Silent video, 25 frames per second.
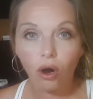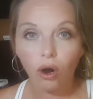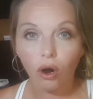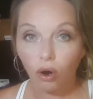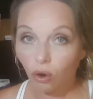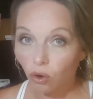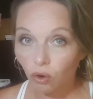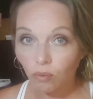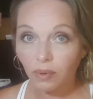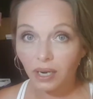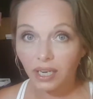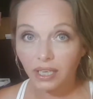
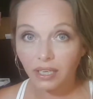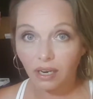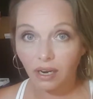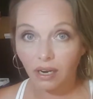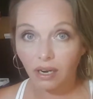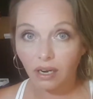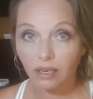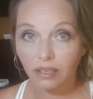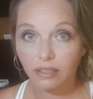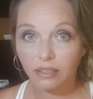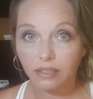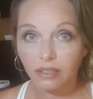Oh my
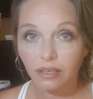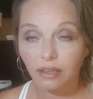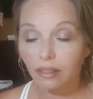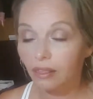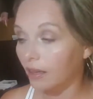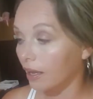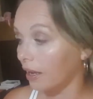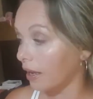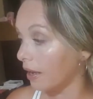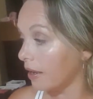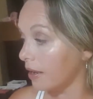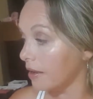God.
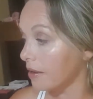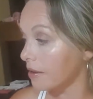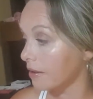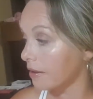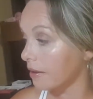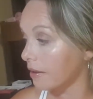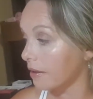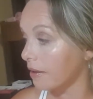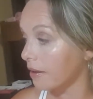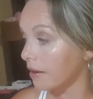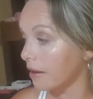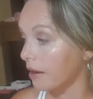
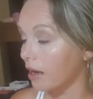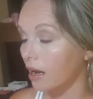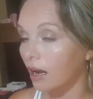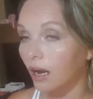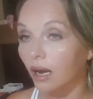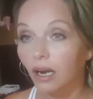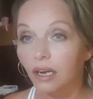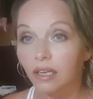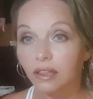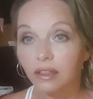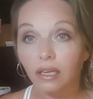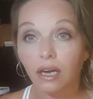Like,
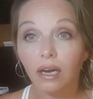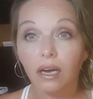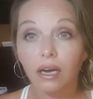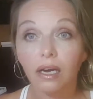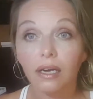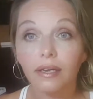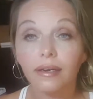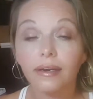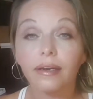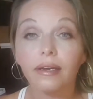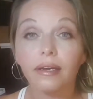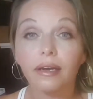I
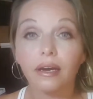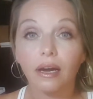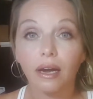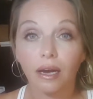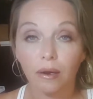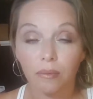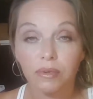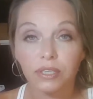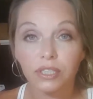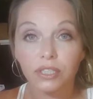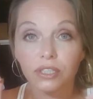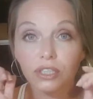thought
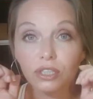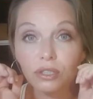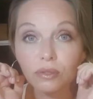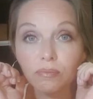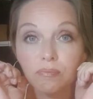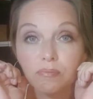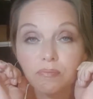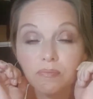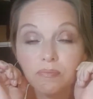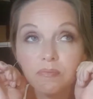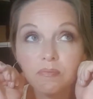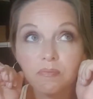I was going
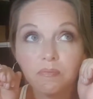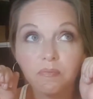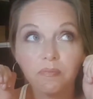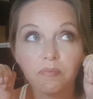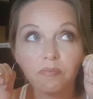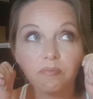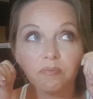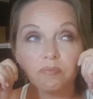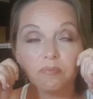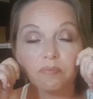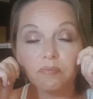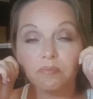to
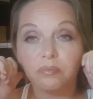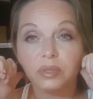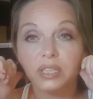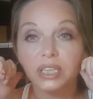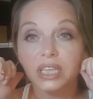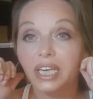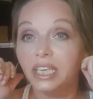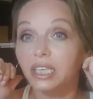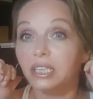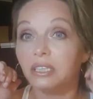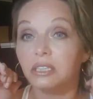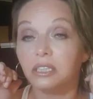be
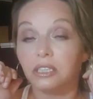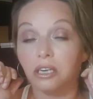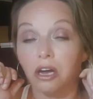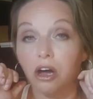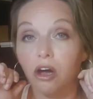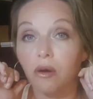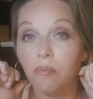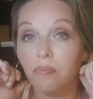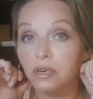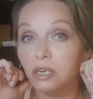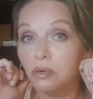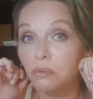like a
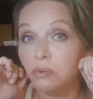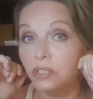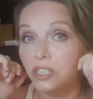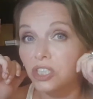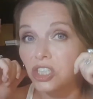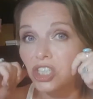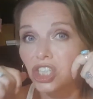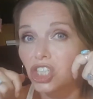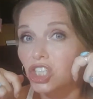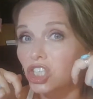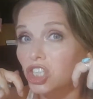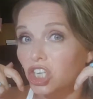zombie with
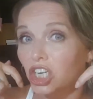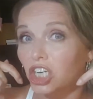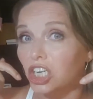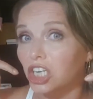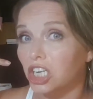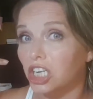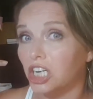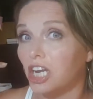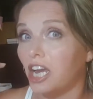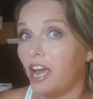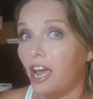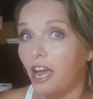
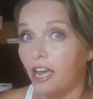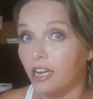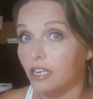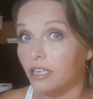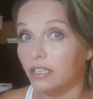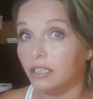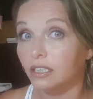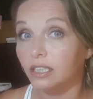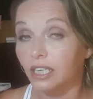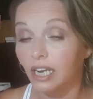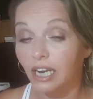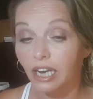skin
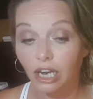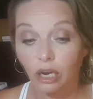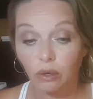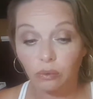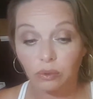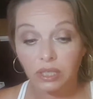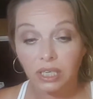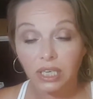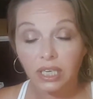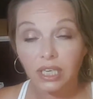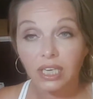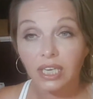hanging
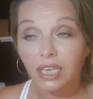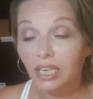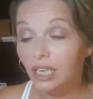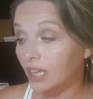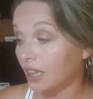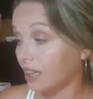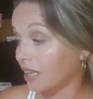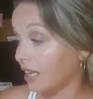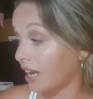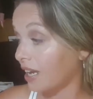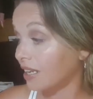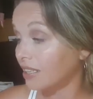down.
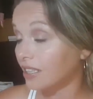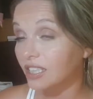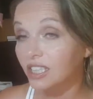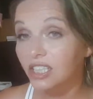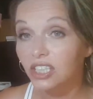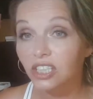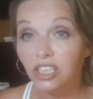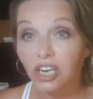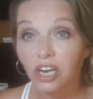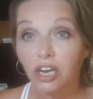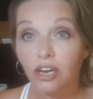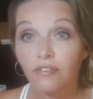That
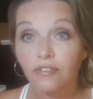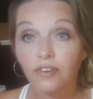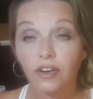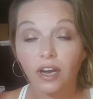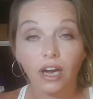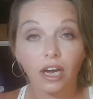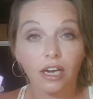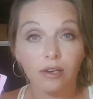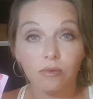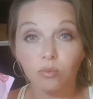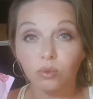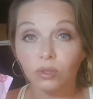stuff,
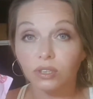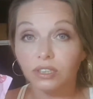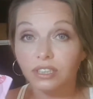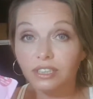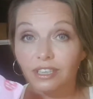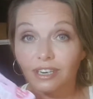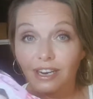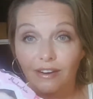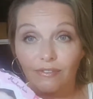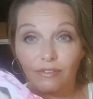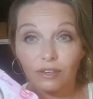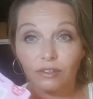I will
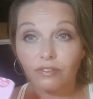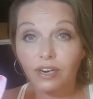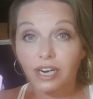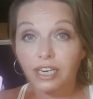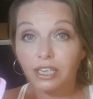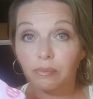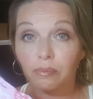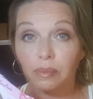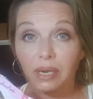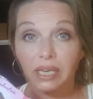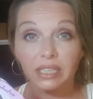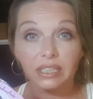never
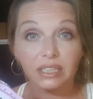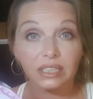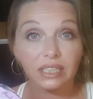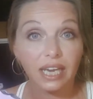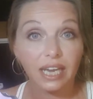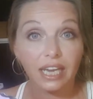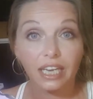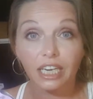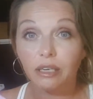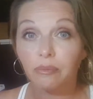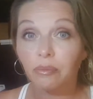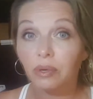recommend it to
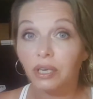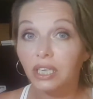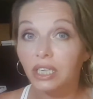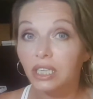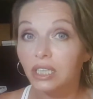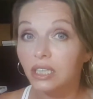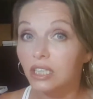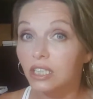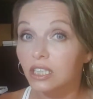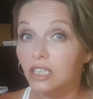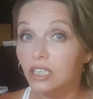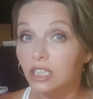
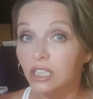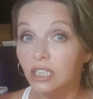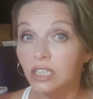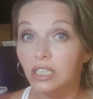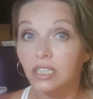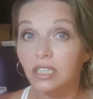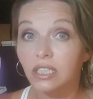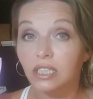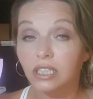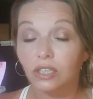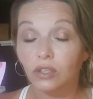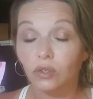anybody. This
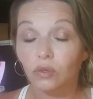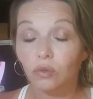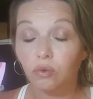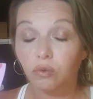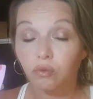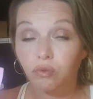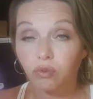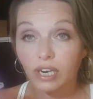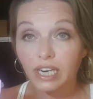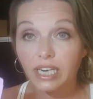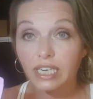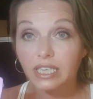is
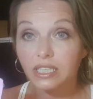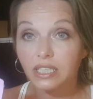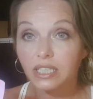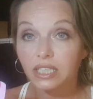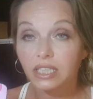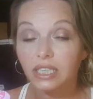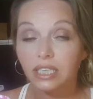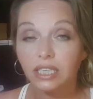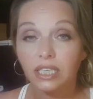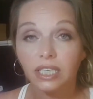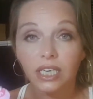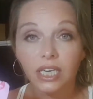
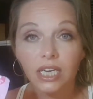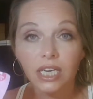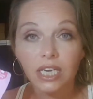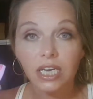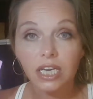crazy.